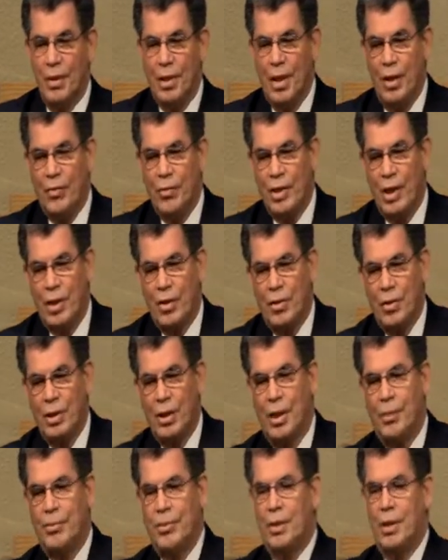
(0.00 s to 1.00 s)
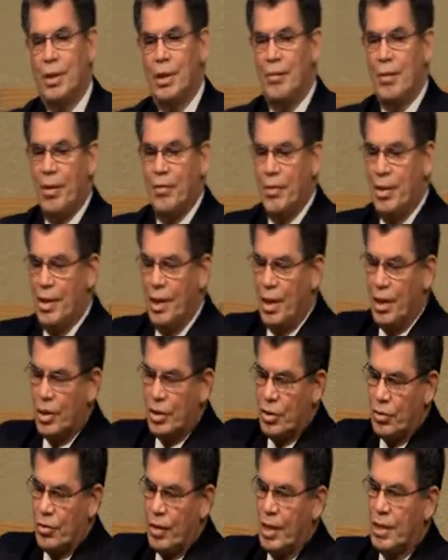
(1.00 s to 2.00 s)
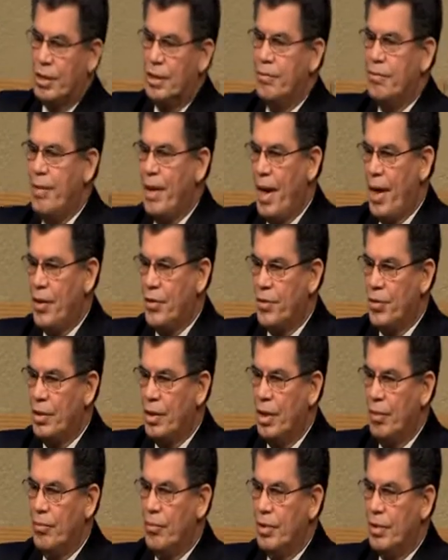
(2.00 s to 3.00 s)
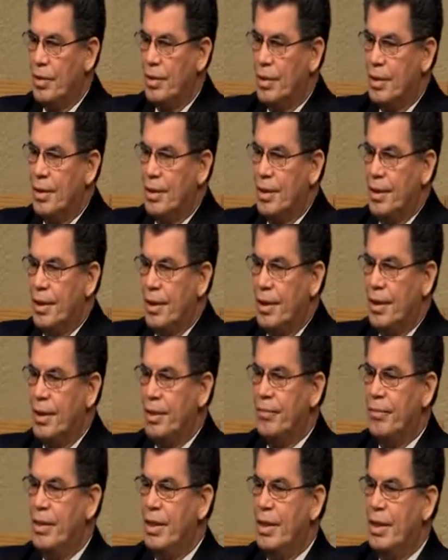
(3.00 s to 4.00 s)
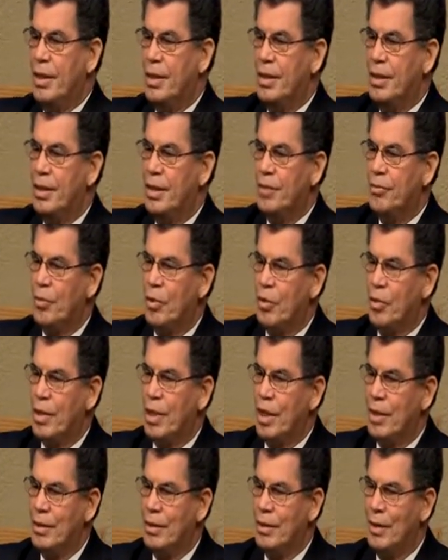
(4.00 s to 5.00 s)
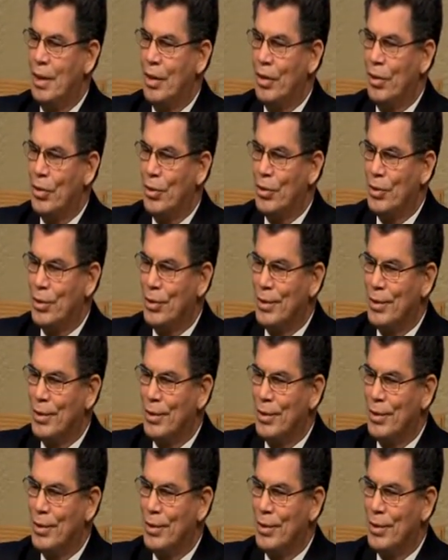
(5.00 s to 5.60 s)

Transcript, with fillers: And when I caught up to him, I began to write his badge number. And immediately he broke out in English.